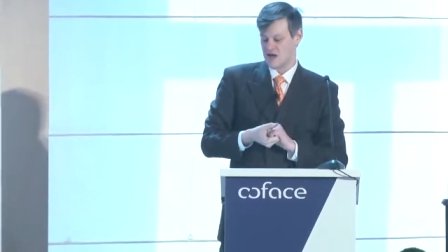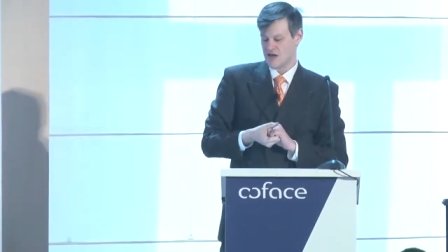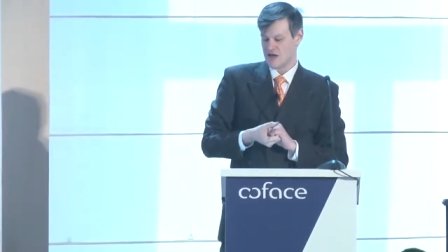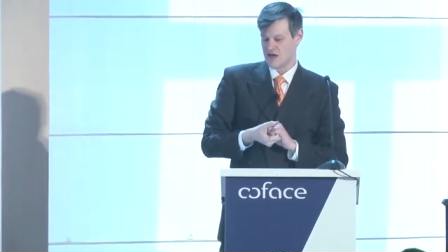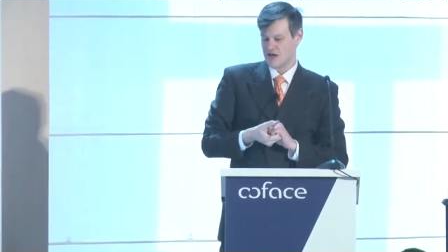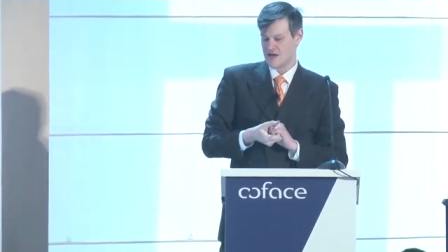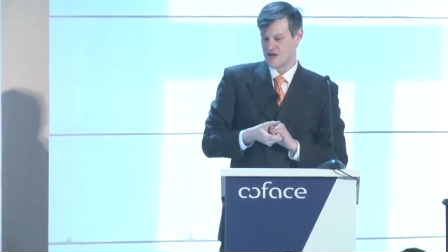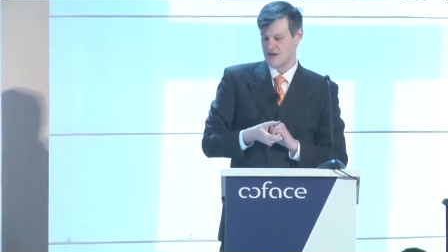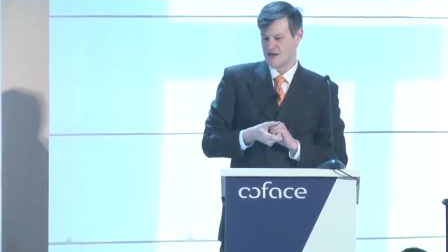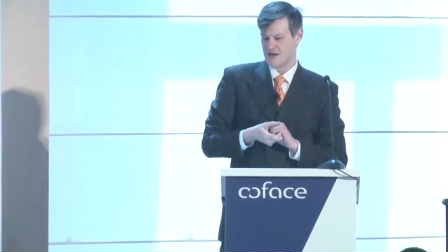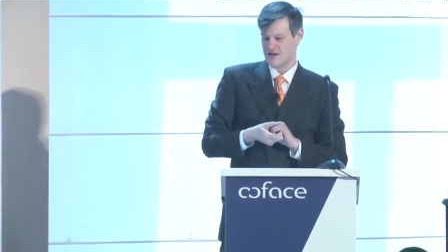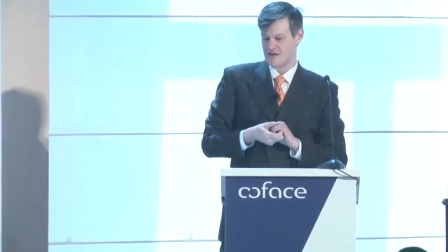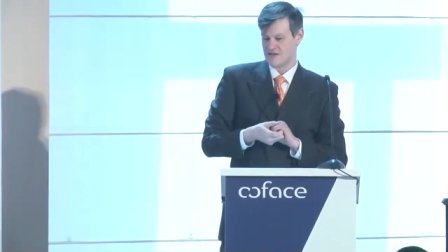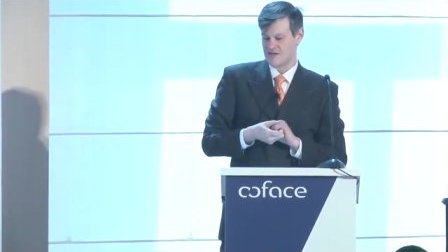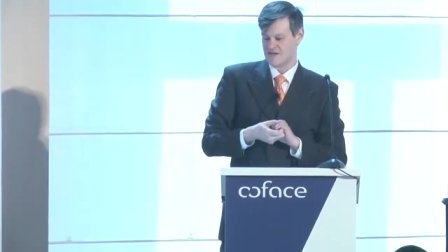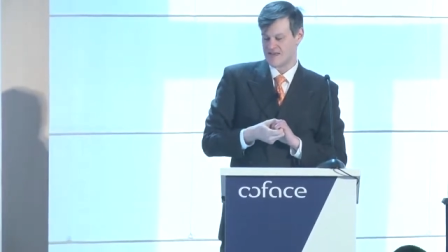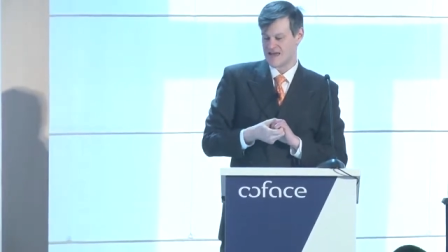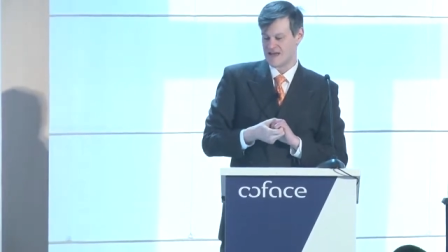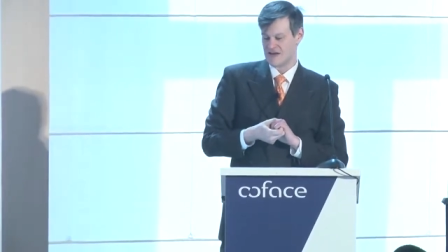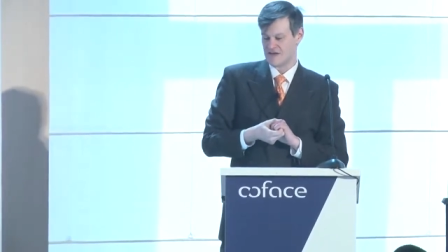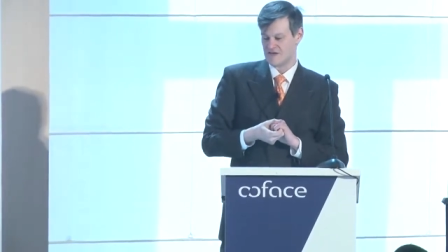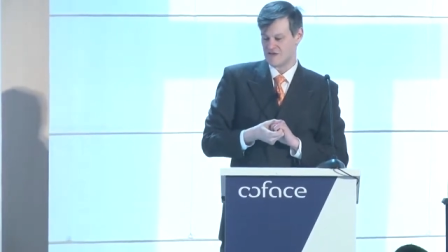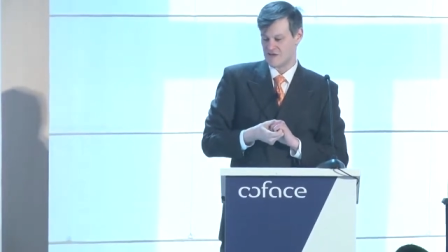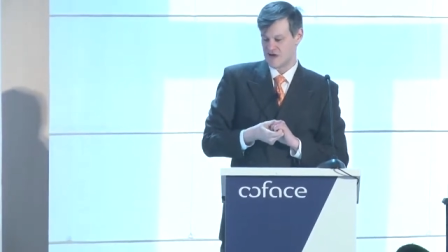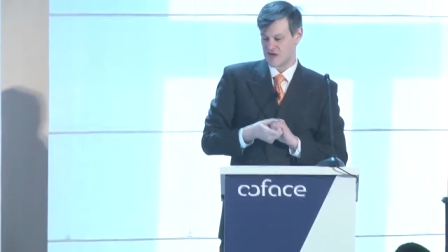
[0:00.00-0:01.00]
uh, his
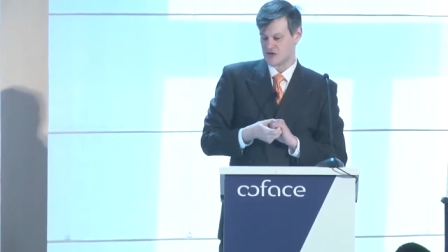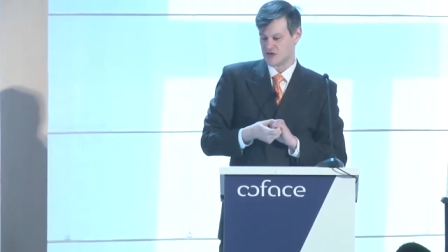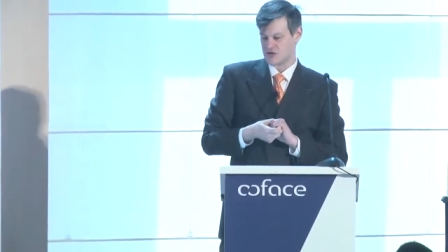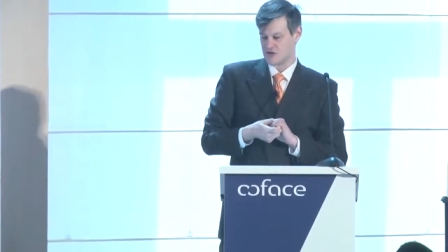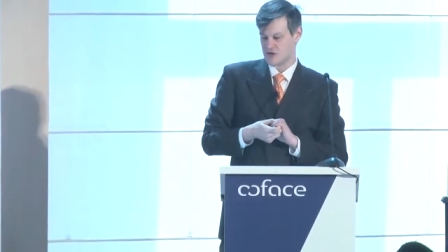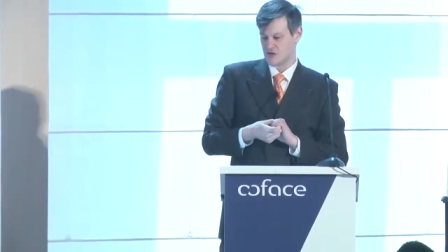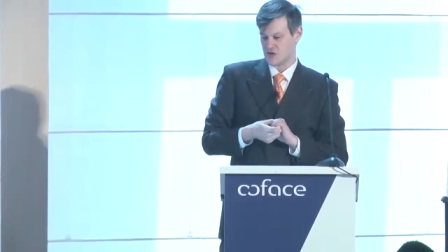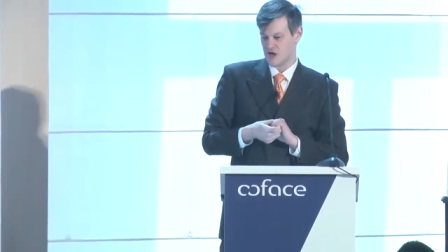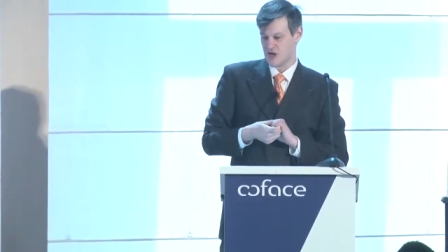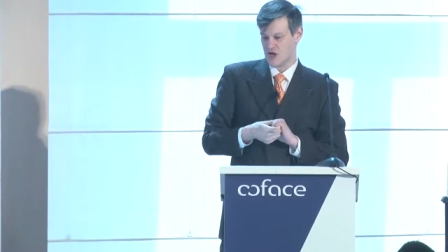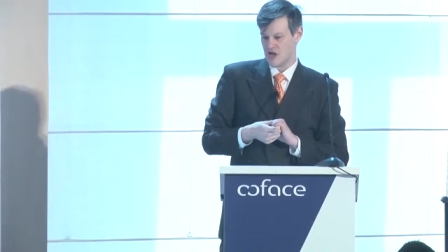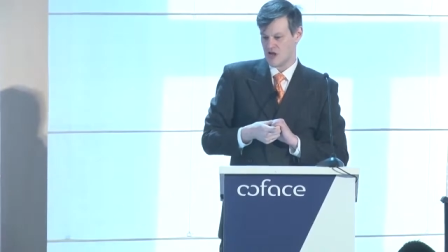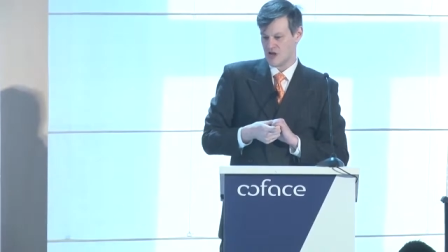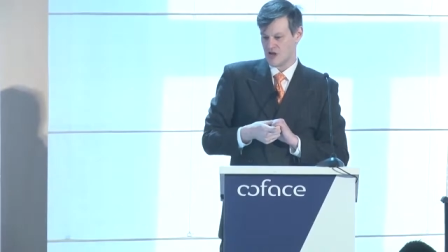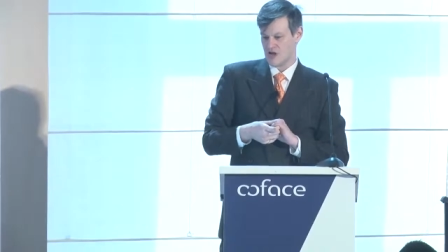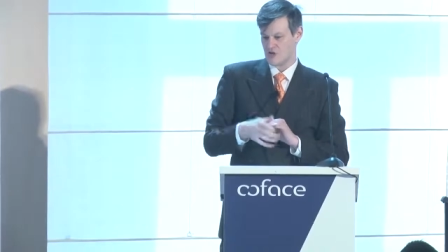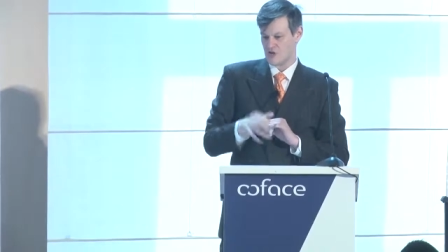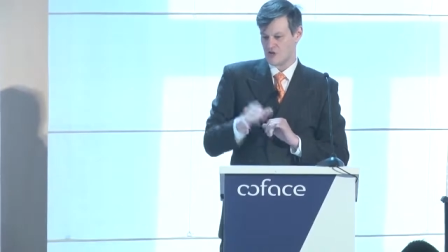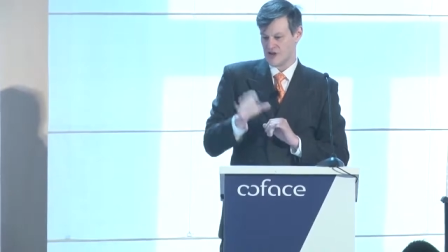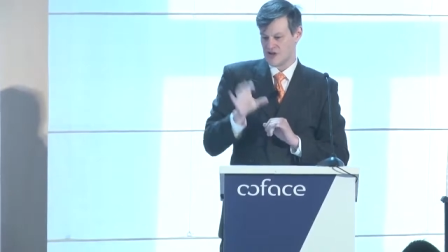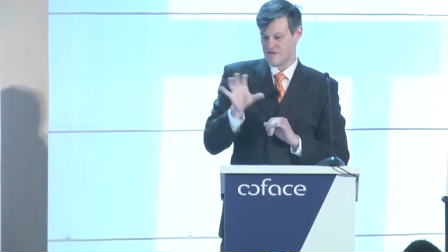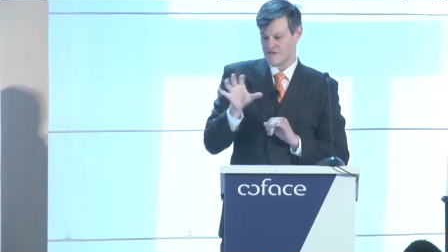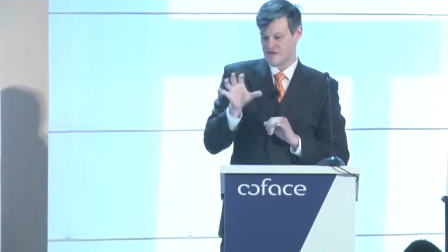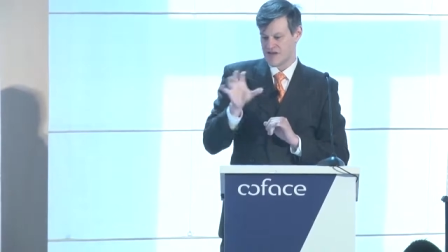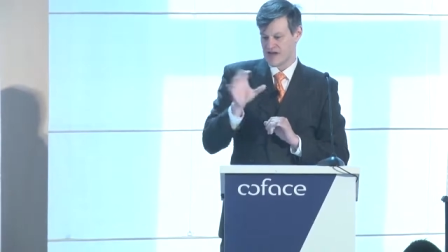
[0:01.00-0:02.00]
declaration,
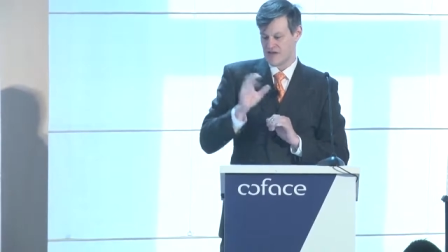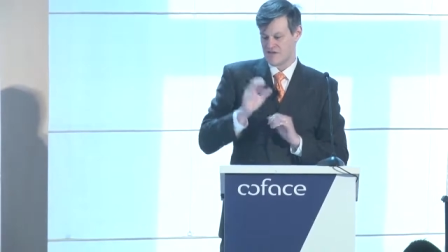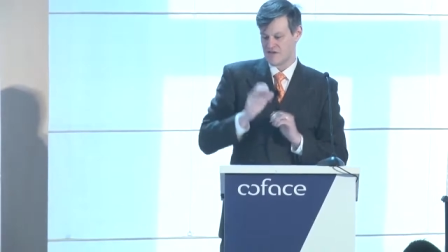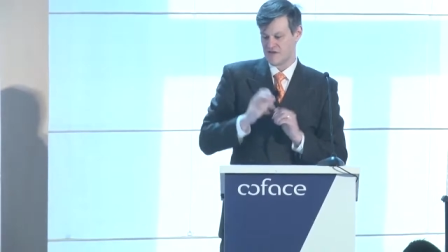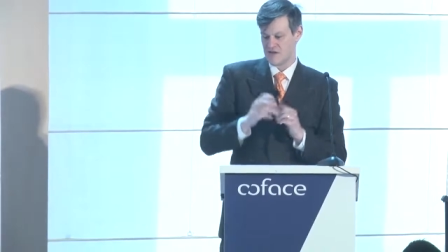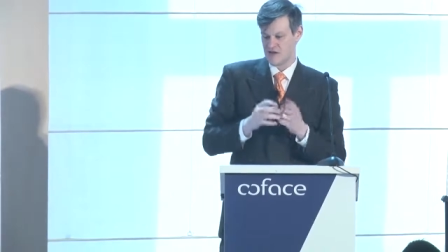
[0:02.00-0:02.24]
25